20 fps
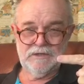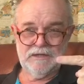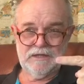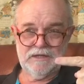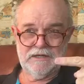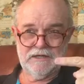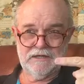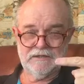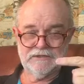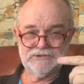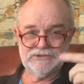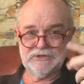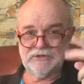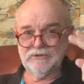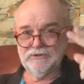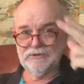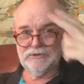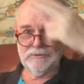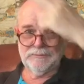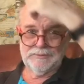
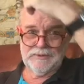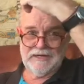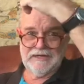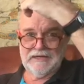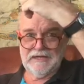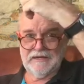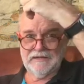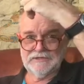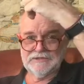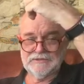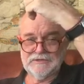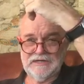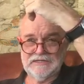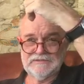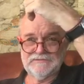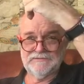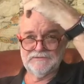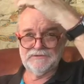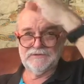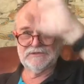Jean-Luc will break out of the
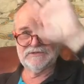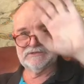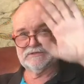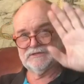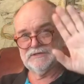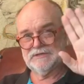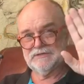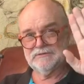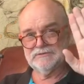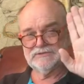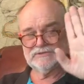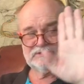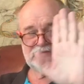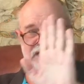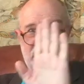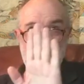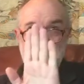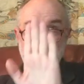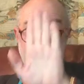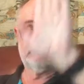trades first, so he'll
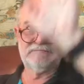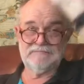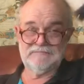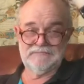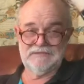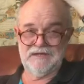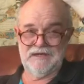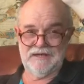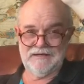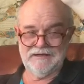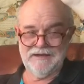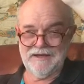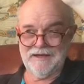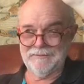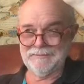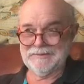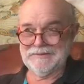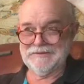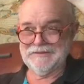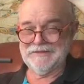start heading up.